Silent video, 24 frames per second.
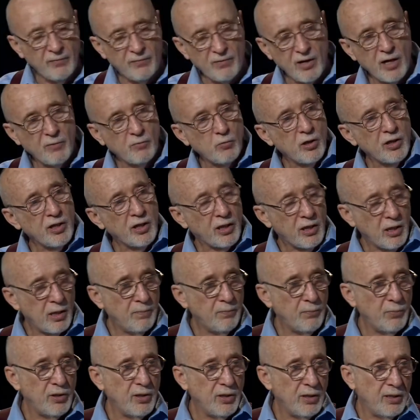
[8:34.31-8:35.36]
I run a
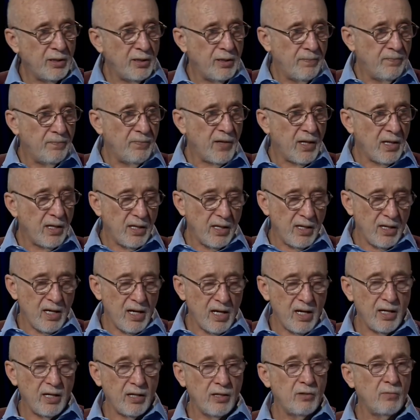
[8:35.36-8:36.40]
company
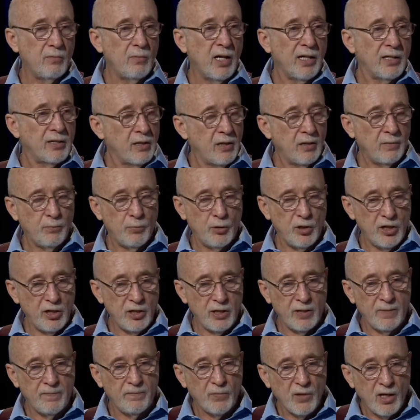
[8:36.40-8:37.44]
and my
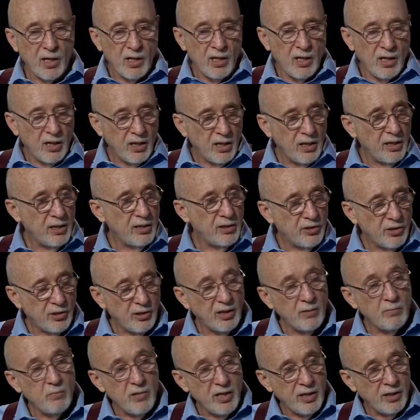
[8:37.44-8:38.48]
company is
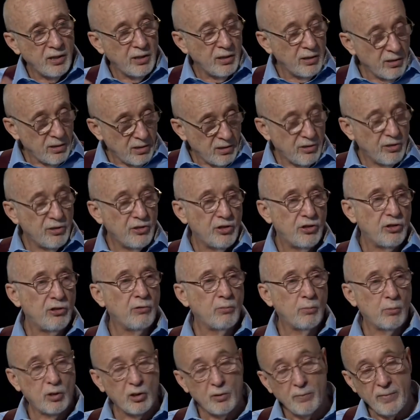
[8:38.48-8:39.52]
emitting a
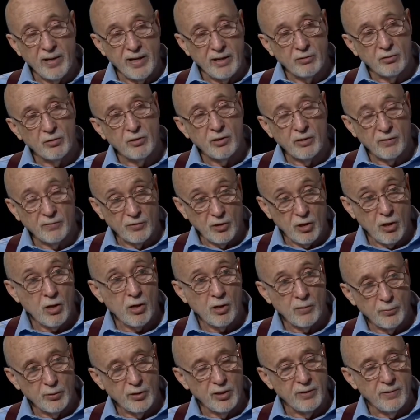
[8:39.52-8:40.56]
considerable amount of
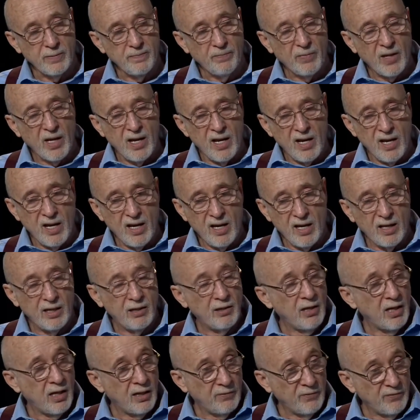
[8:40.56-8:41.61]
carbon, and
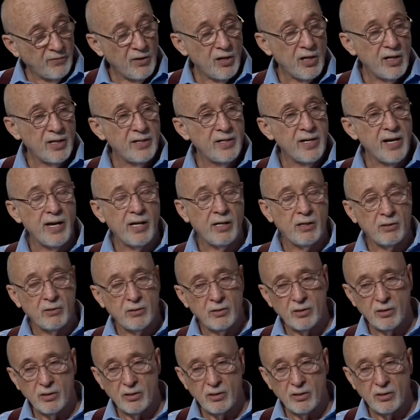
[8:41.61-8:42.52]
I find now